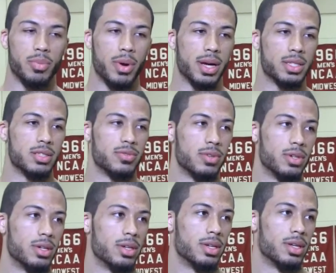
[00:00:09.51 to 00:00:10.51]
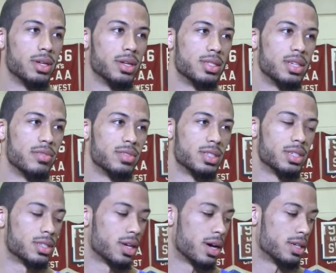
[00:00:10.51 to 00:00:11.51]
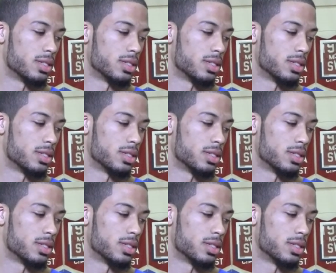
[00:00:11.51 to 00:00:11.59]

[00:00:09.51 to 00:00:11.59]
practice for a 7'6" guy.